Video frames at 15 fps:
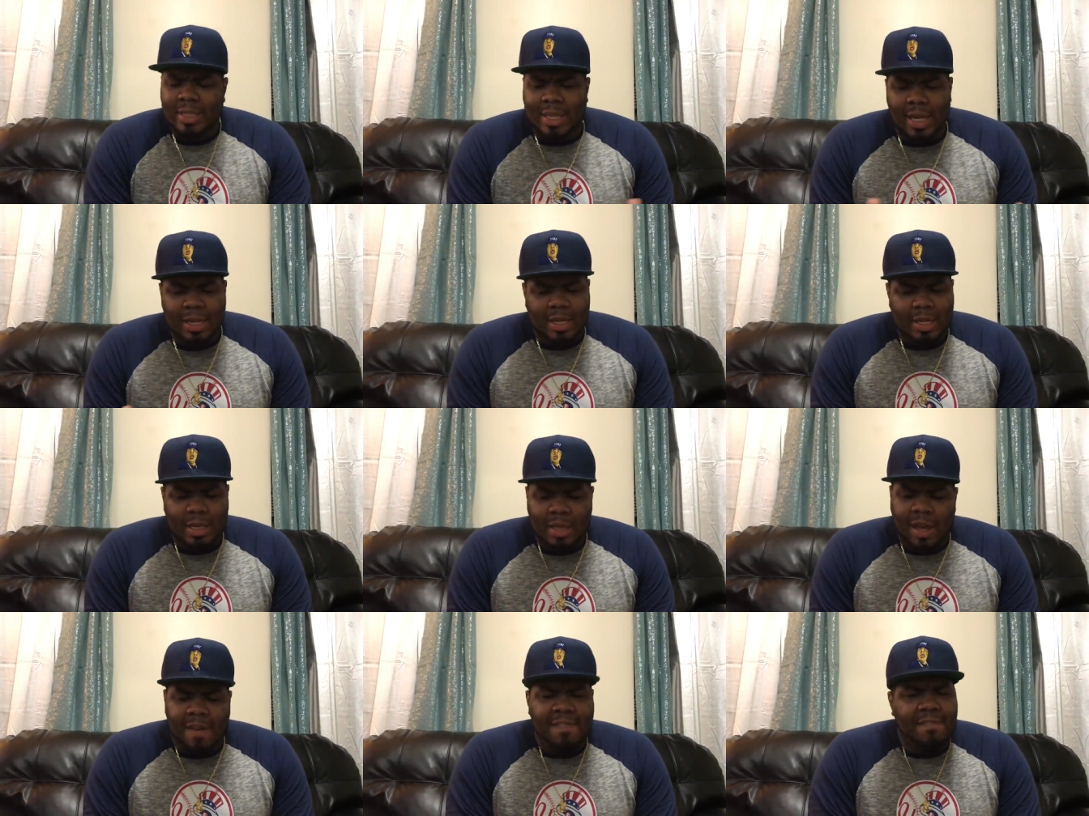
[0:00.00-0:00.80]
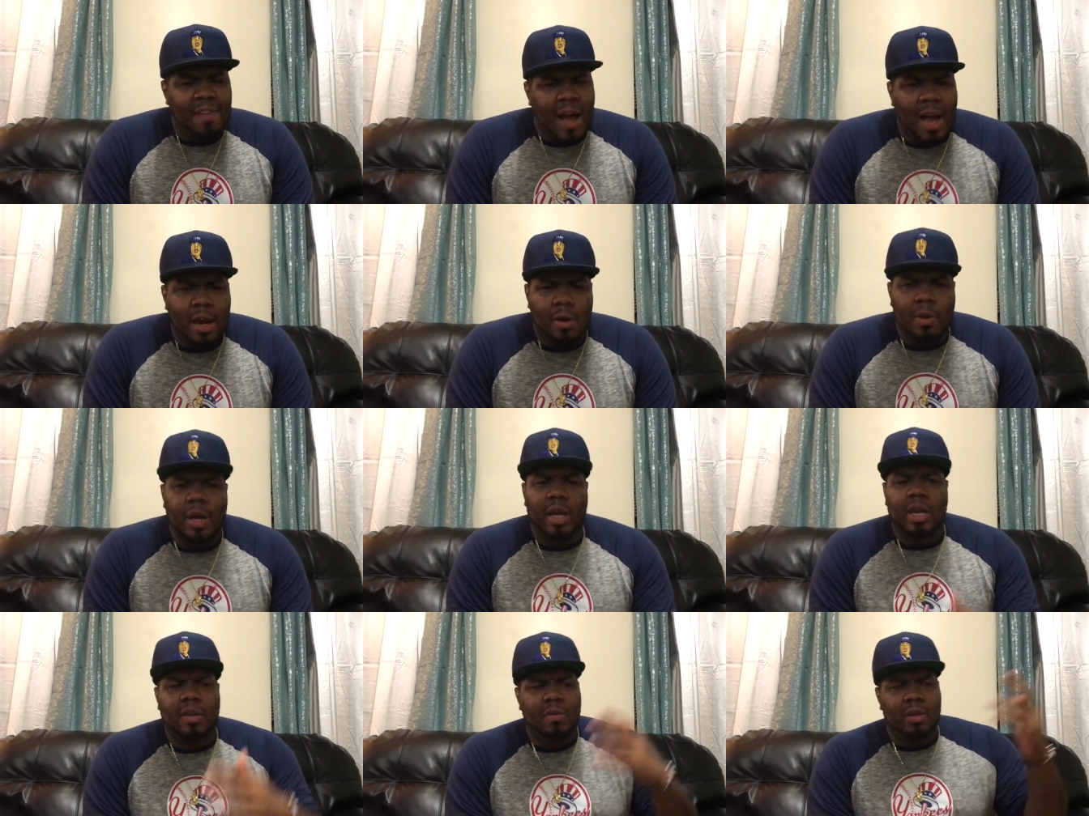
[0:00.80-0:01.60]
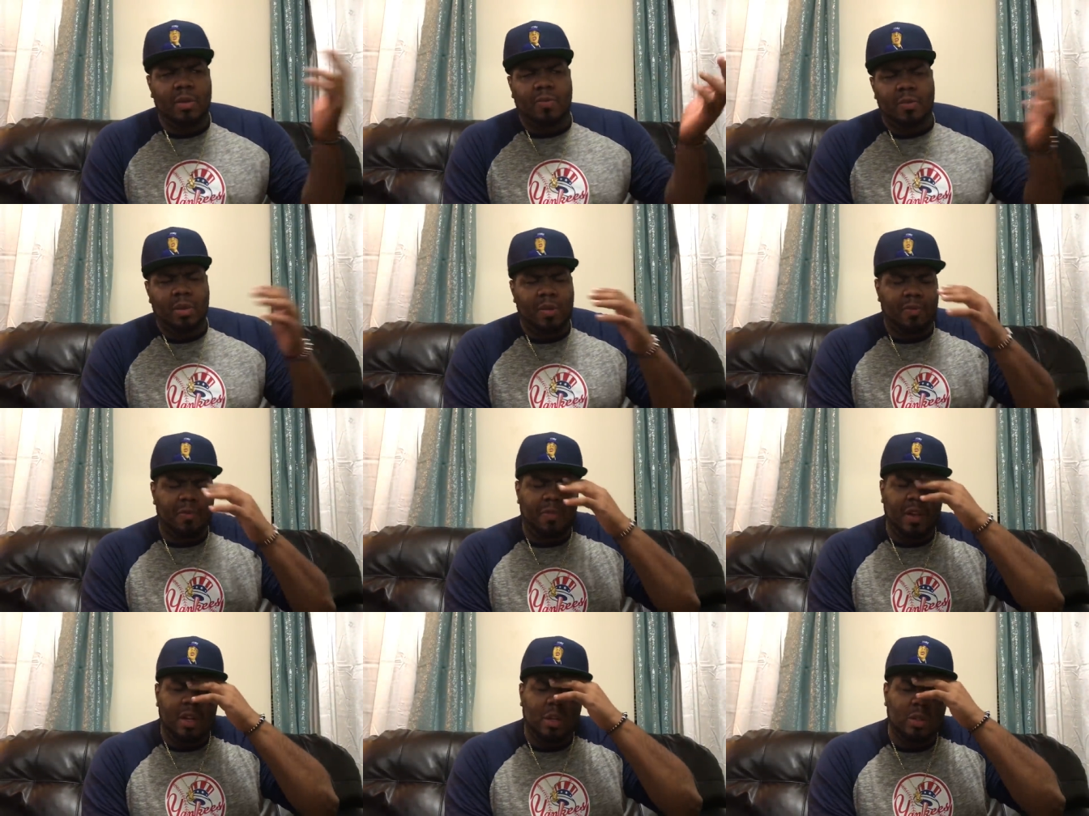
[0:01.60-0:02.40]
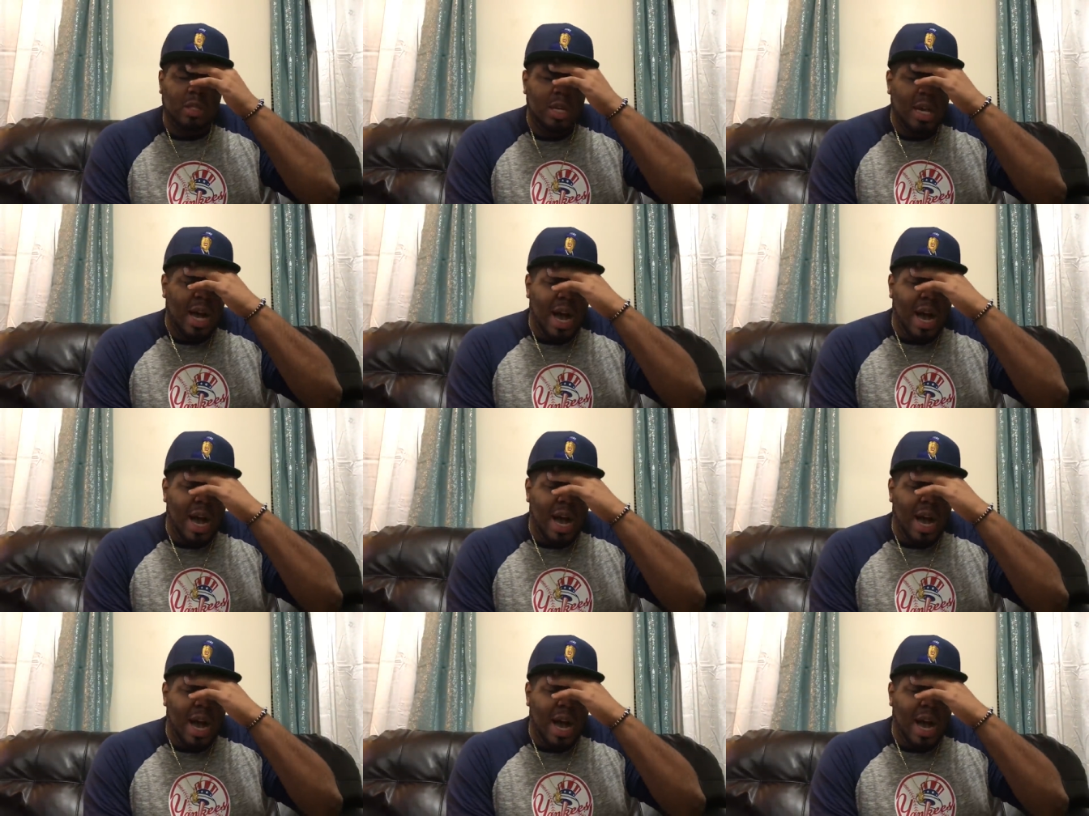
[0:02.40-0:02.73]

That that firing and even from different videos,